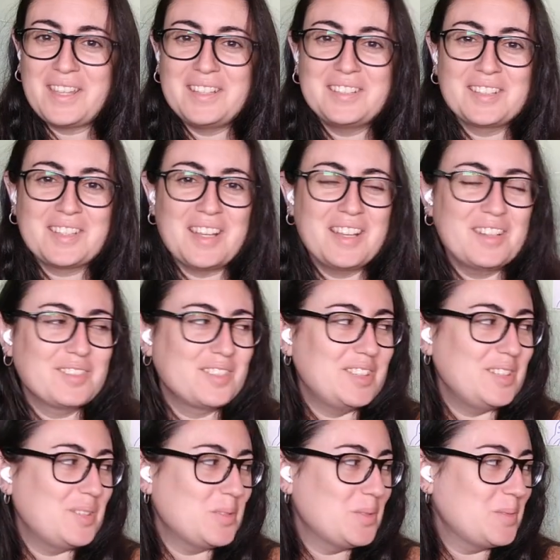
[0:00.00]

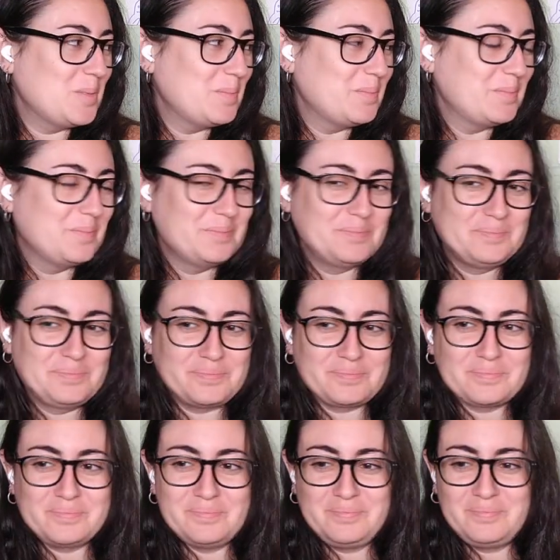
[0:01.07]

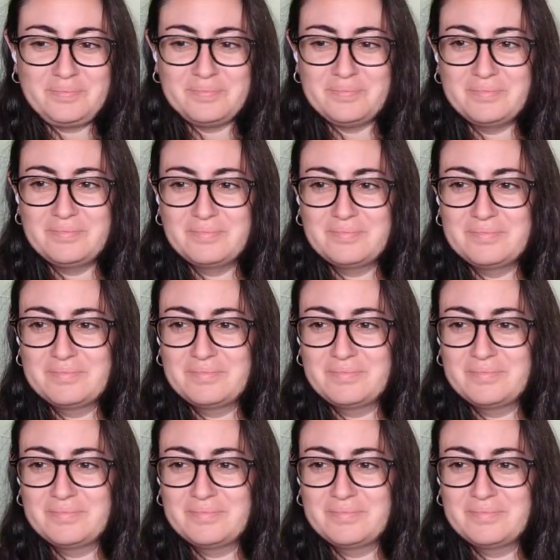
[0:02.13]
(not speaking)